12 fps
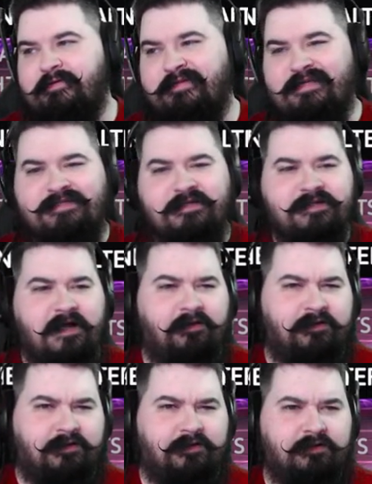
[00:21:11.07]
That's a
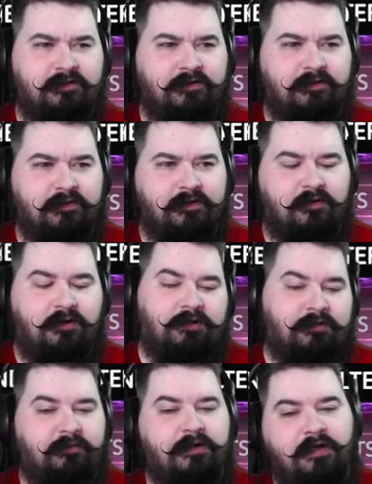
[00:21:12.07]
talent.
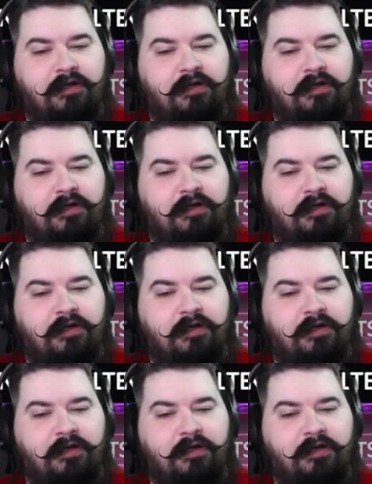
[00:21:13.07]
Oh,